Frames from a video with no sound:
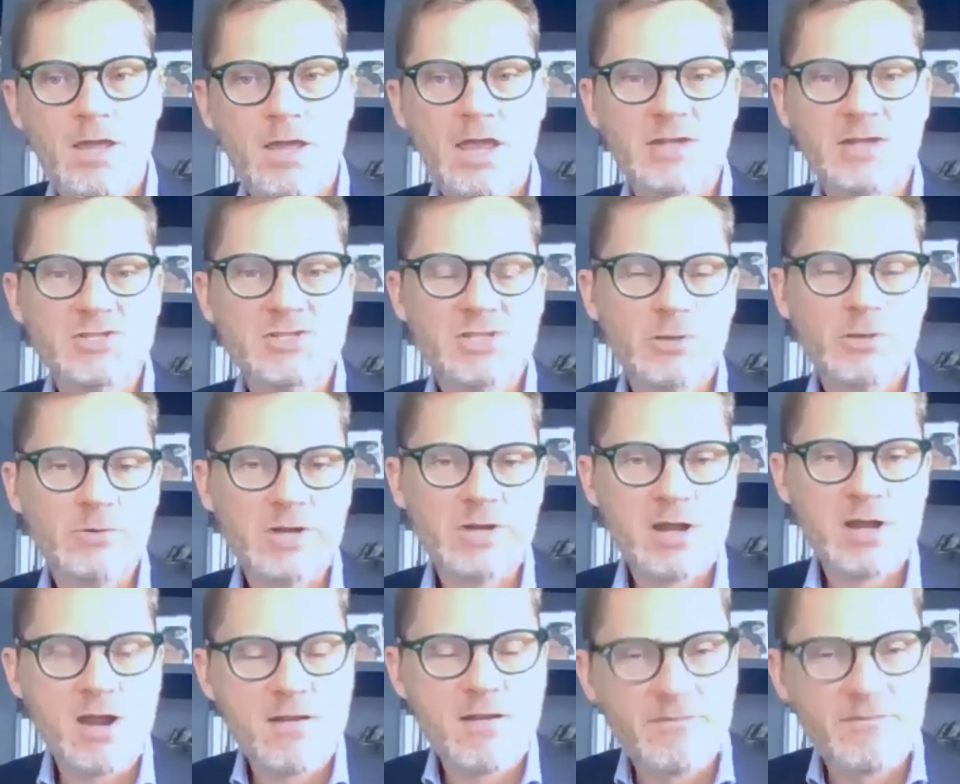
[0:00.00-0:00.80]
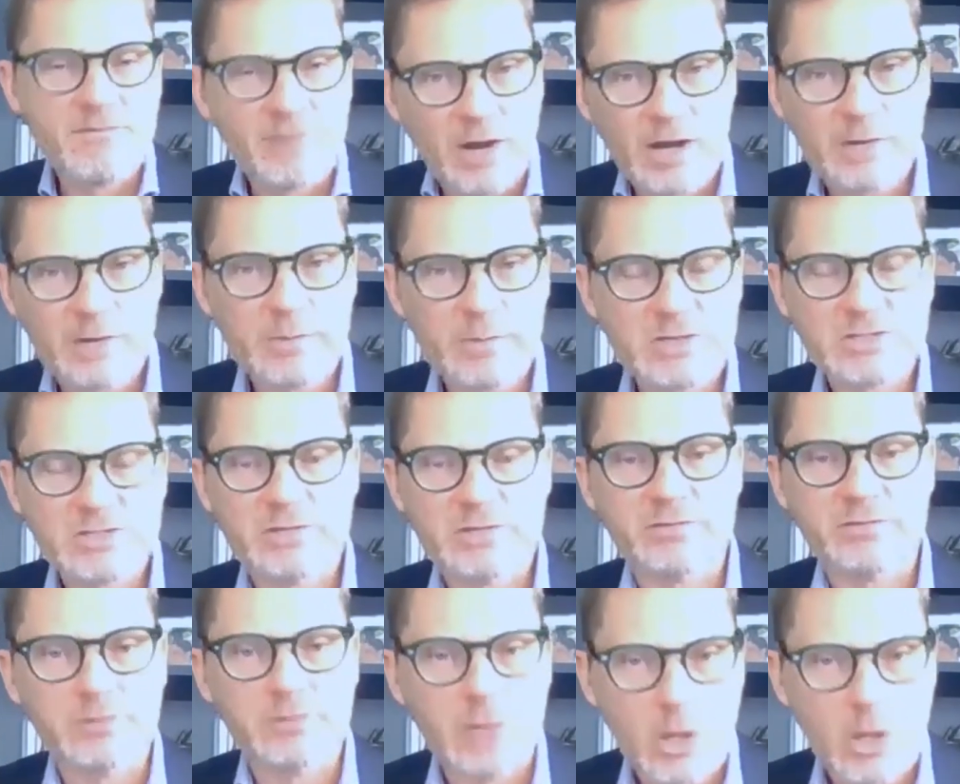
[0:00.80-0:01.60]
And so in an
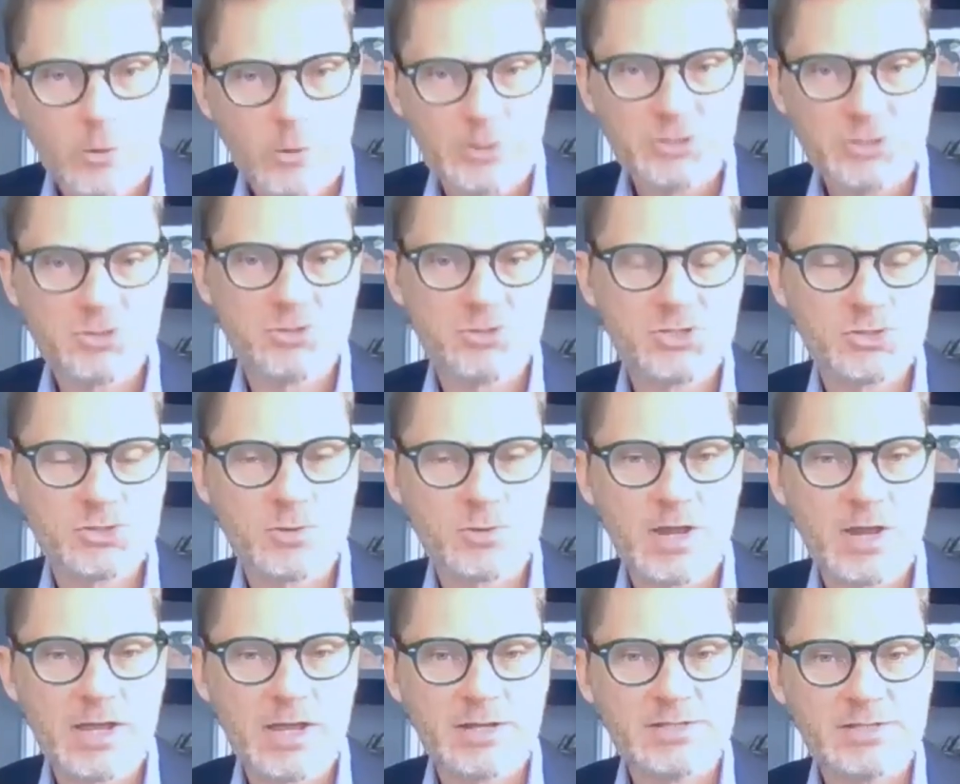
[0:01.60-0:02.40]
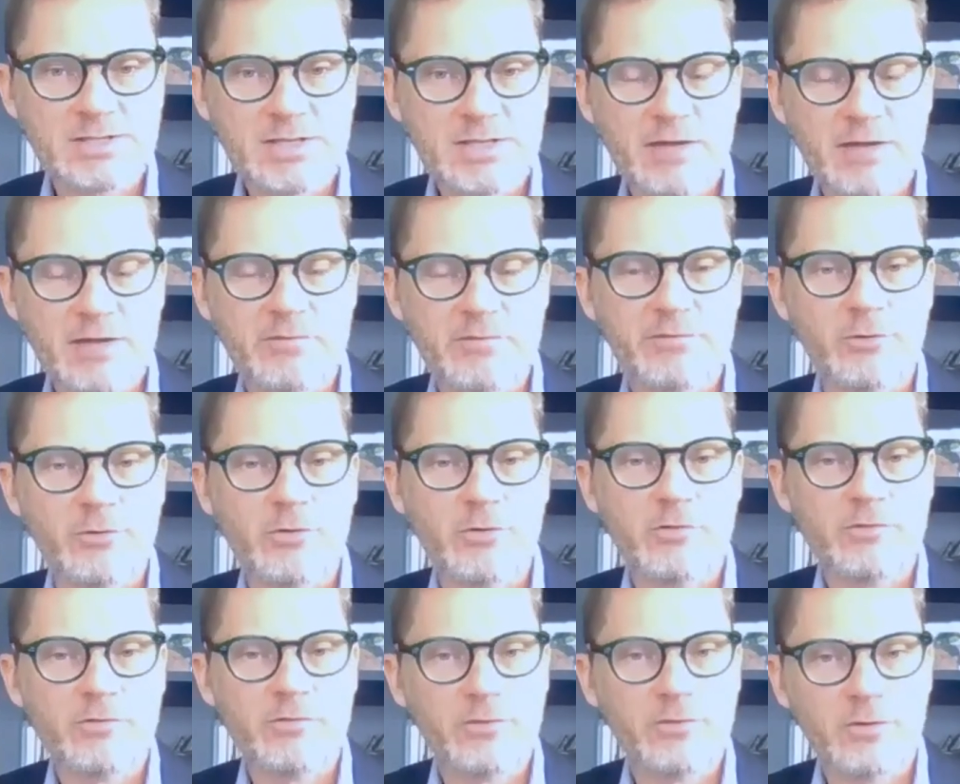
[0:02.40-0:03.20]
environment of low interest rates and
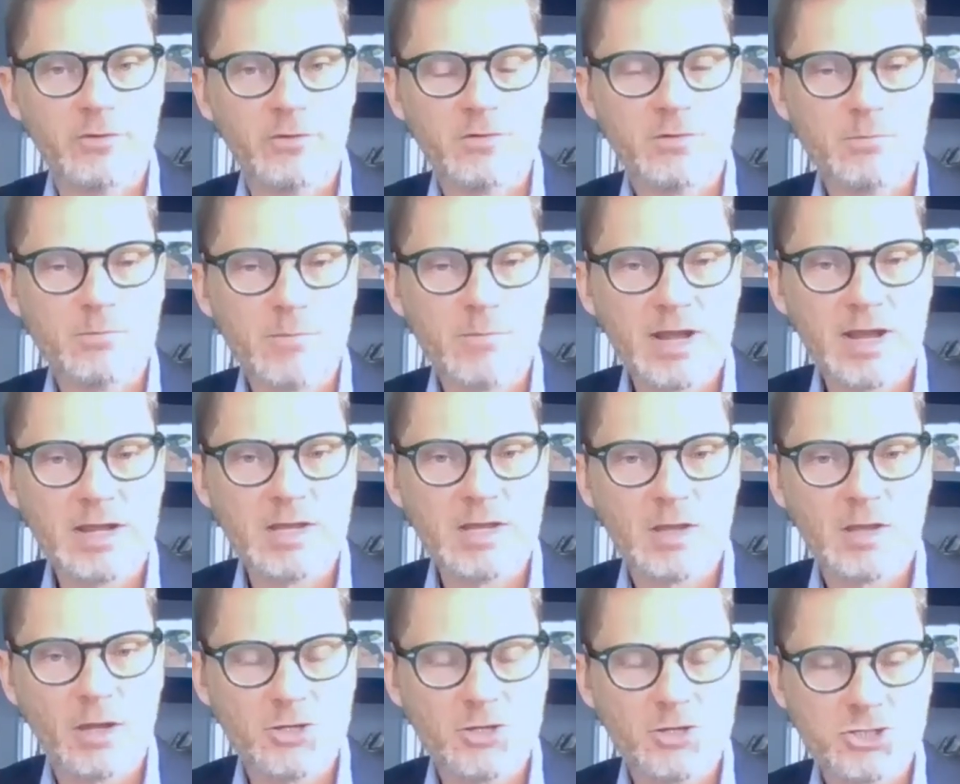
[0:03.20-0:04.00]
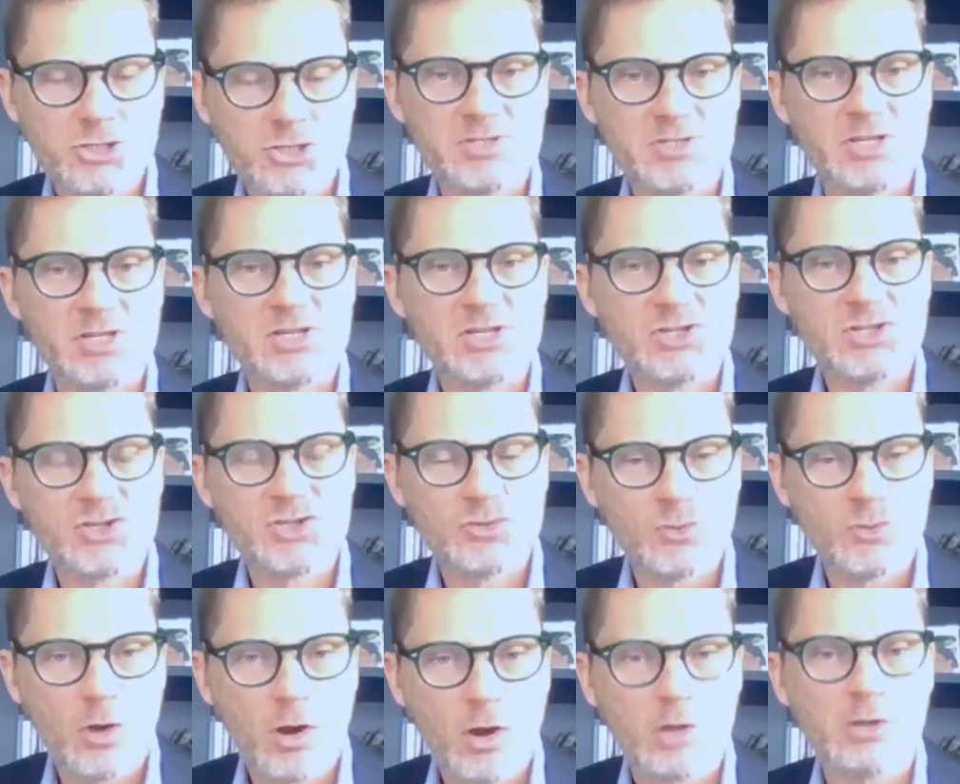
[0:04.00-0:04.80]
for many countries, a
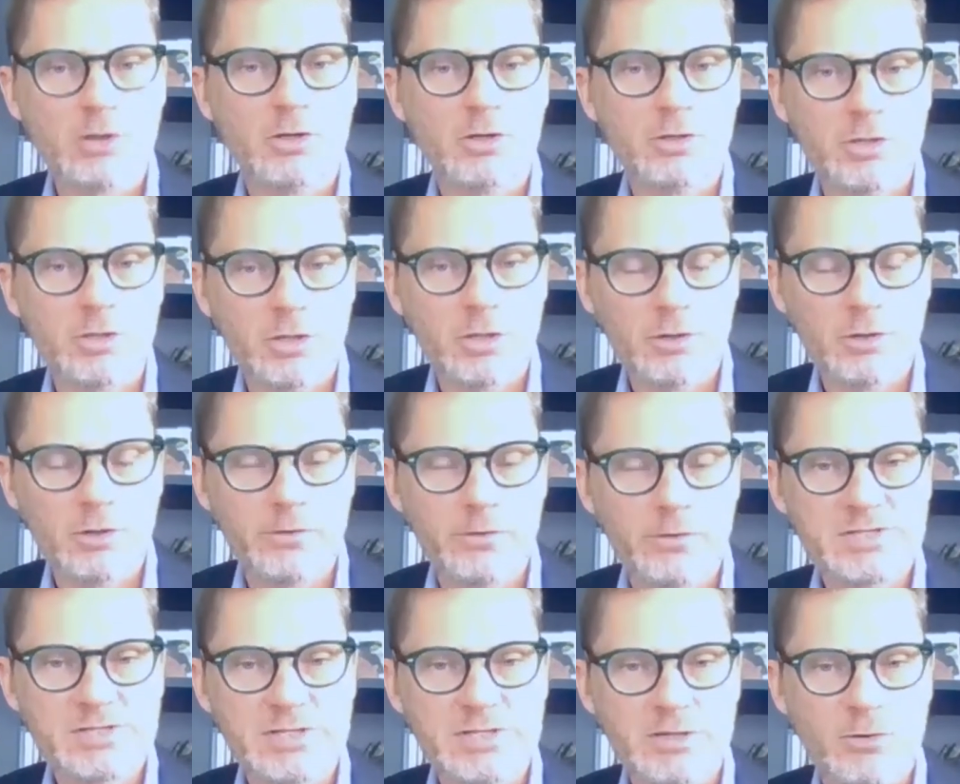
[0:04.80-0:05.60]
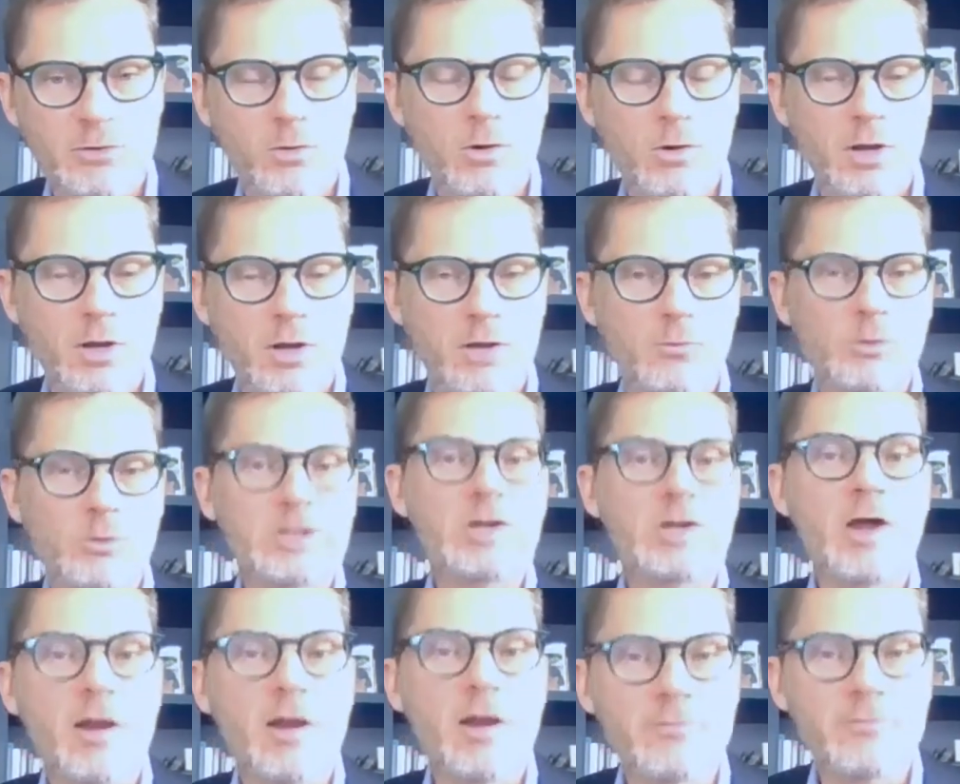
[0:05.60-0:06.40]
stronger currency or a
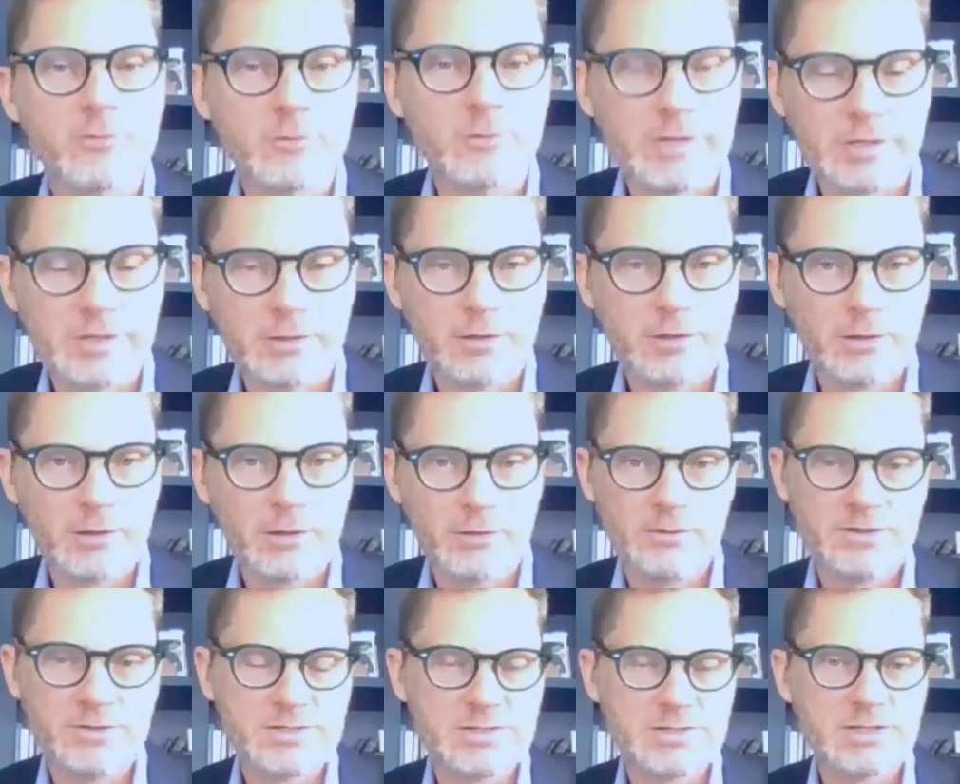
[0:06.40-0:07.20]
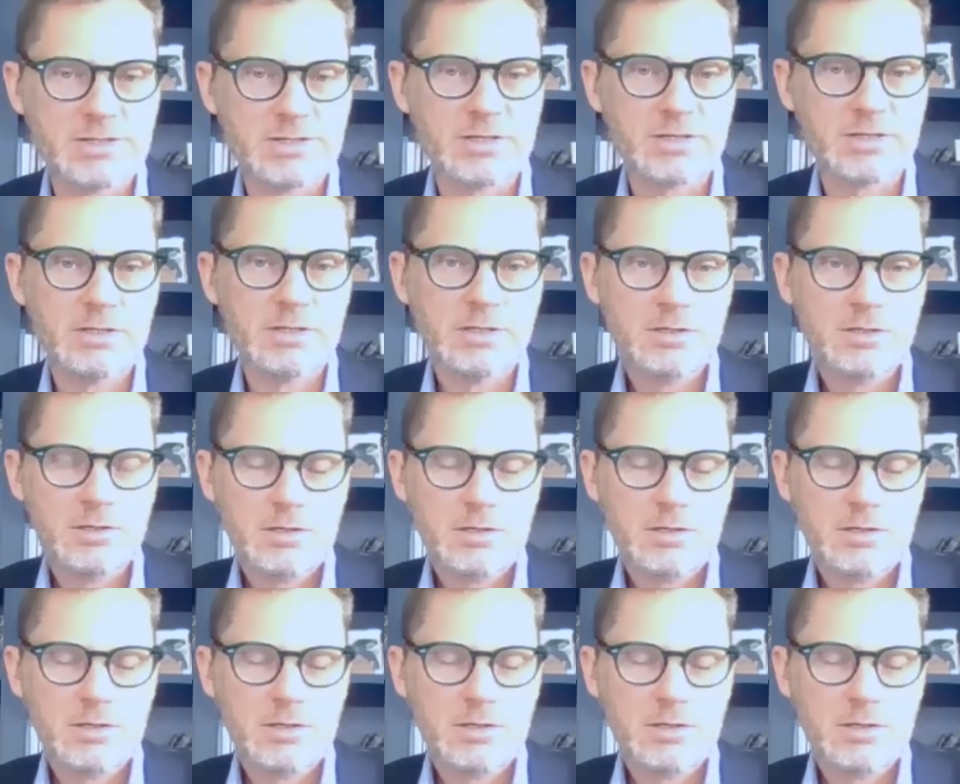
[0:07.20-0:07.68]
recovering currency